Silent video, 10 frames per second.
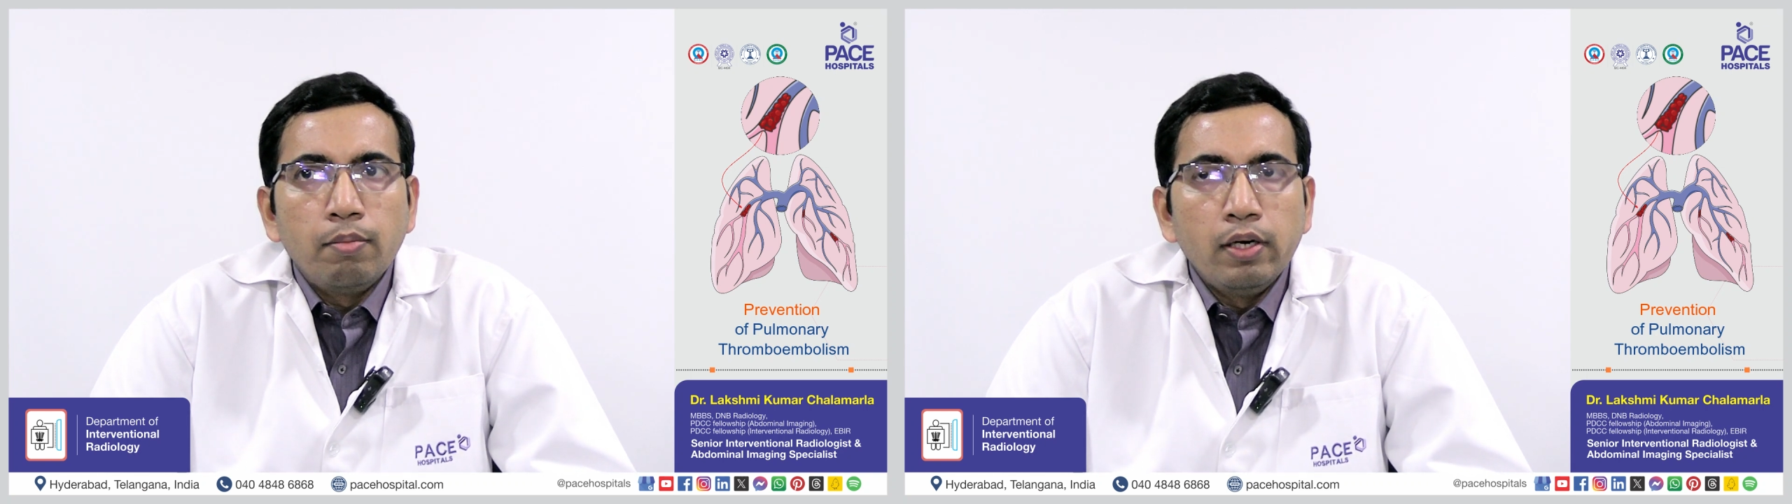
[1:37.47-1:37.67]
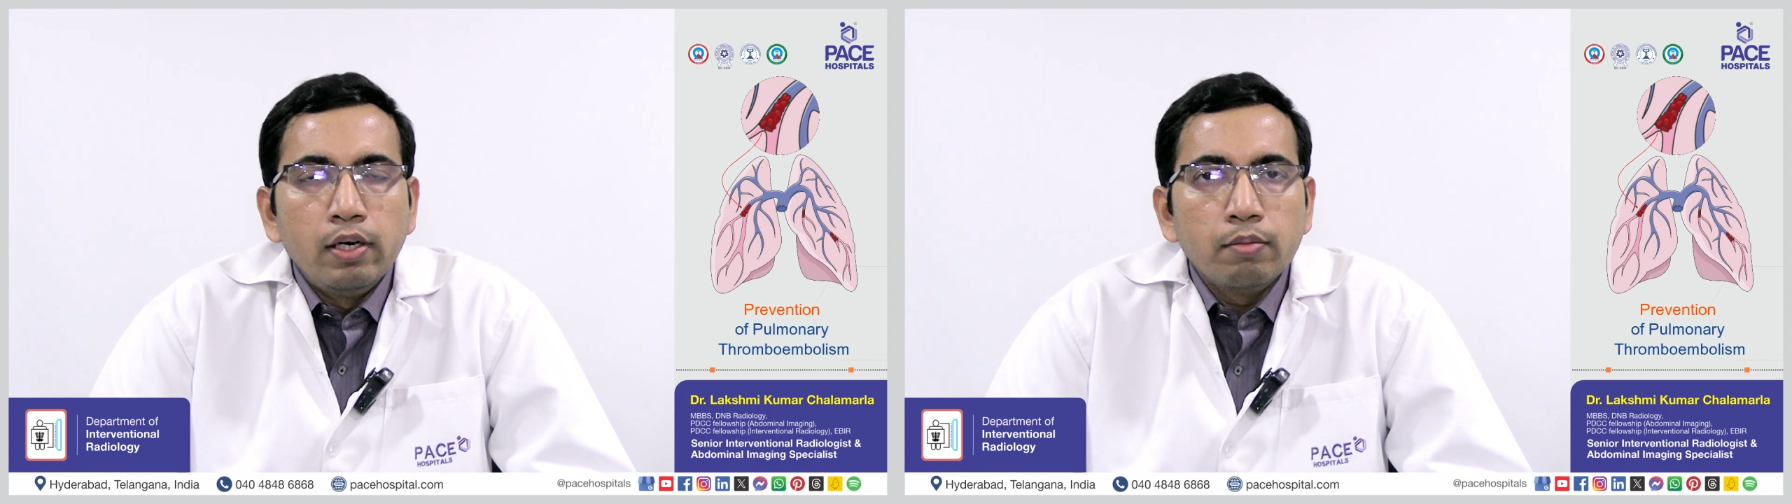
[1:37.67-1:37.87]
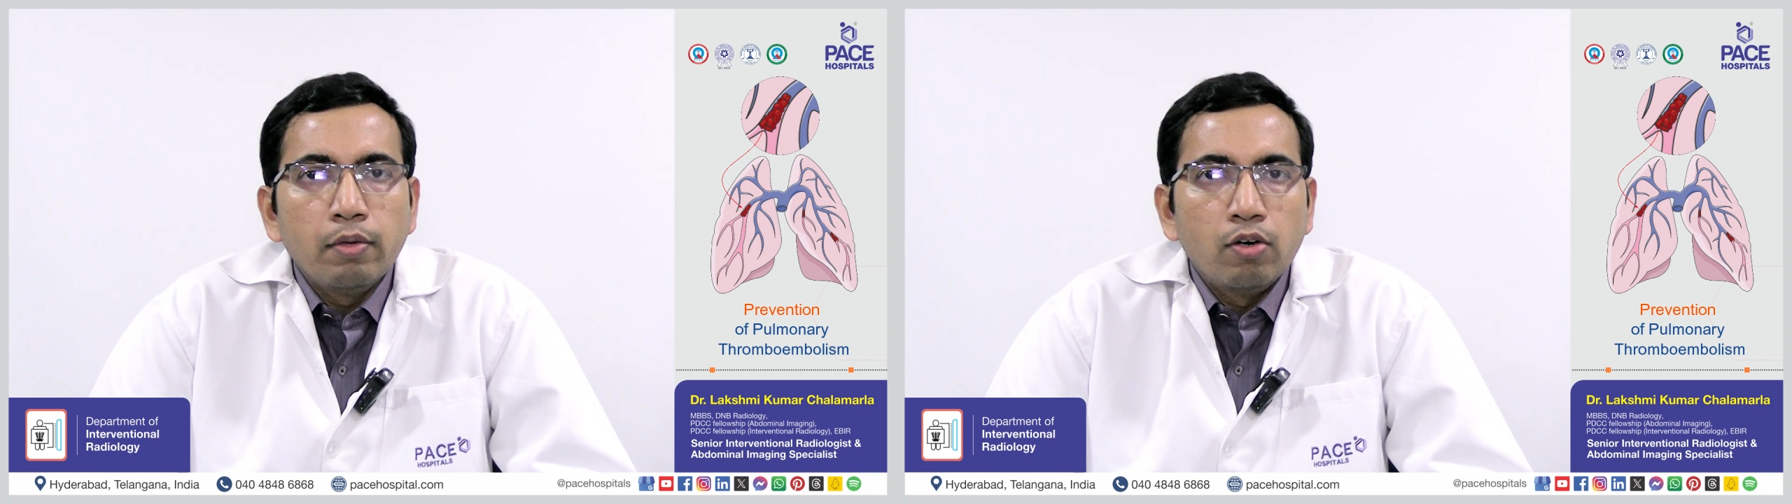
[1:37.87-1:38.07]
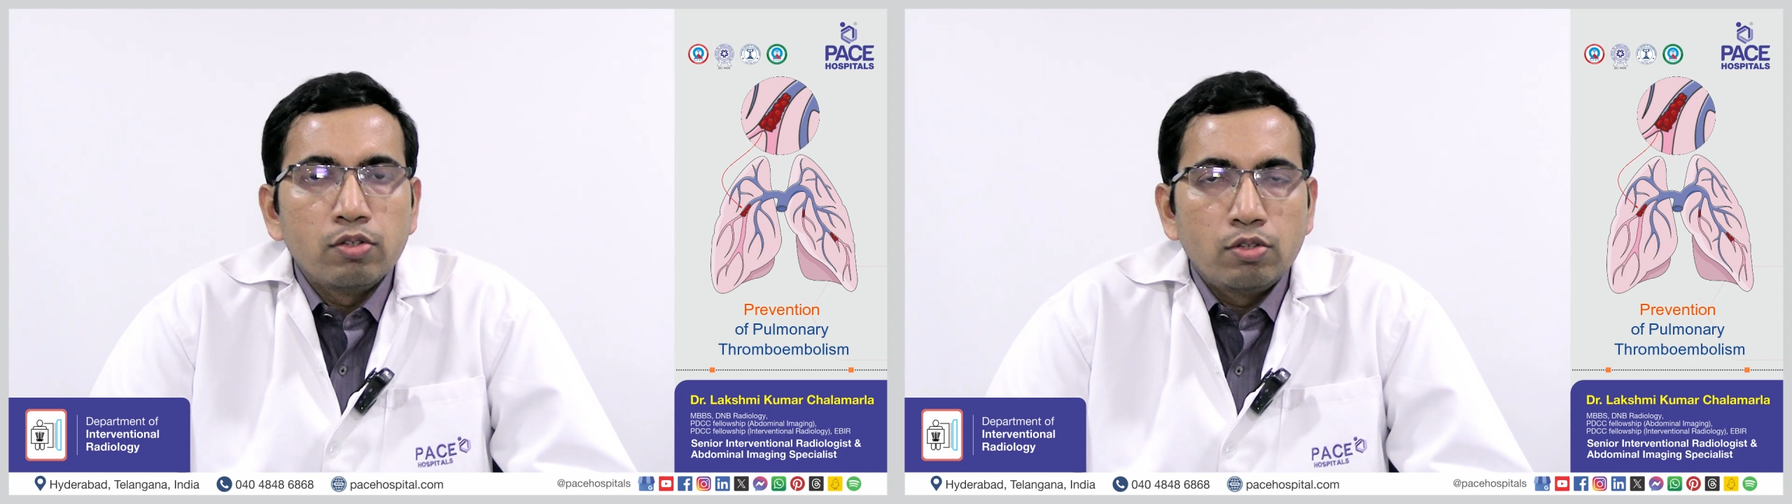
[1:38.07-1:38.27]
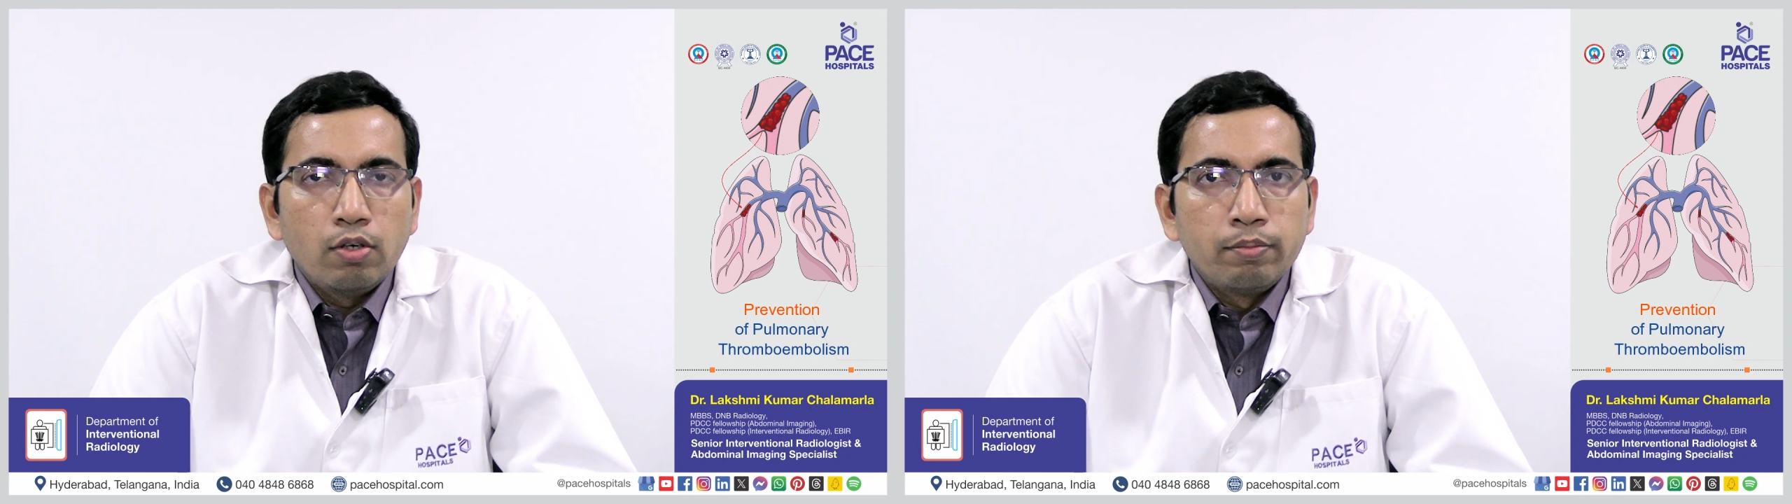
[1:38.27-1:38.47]
the bleeding may
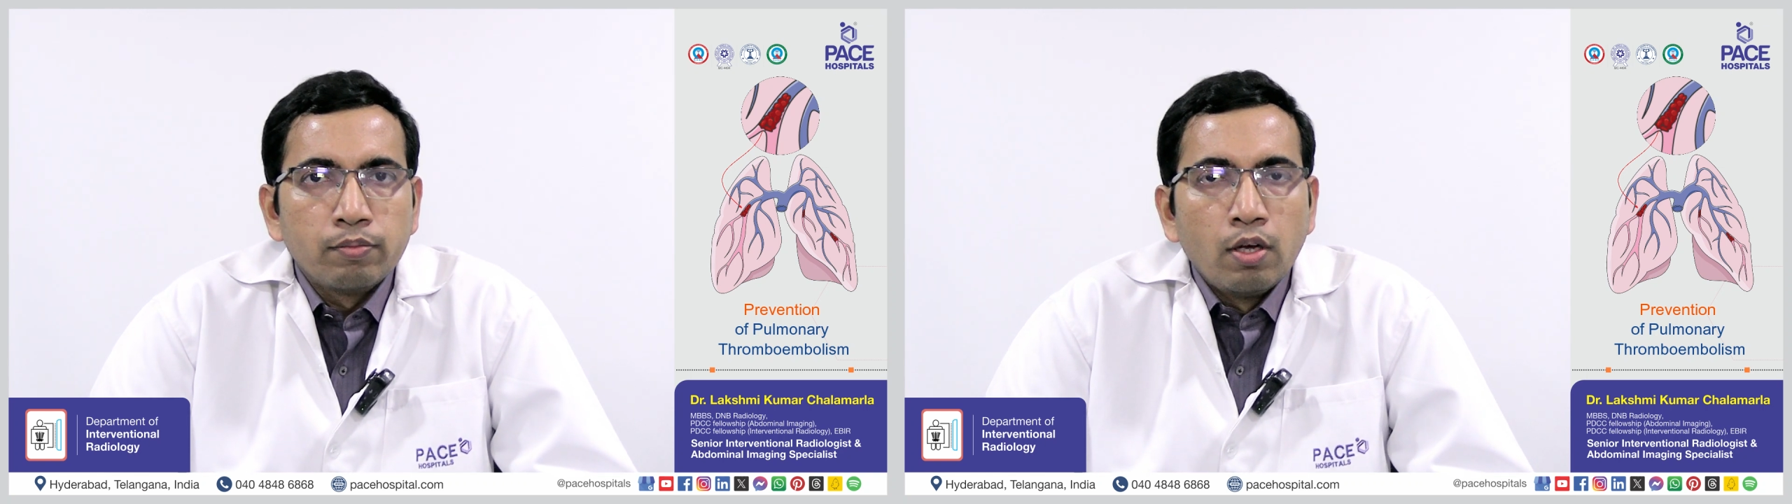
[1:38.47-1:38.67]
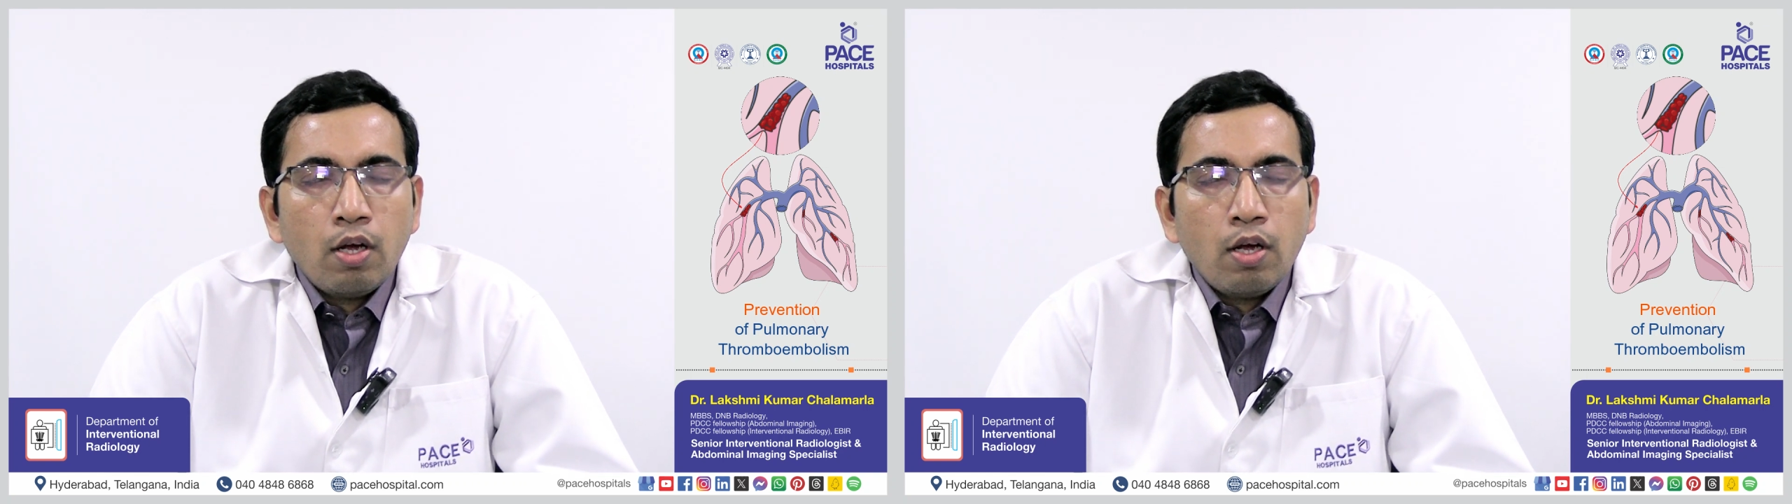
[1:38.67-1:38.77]
not stop.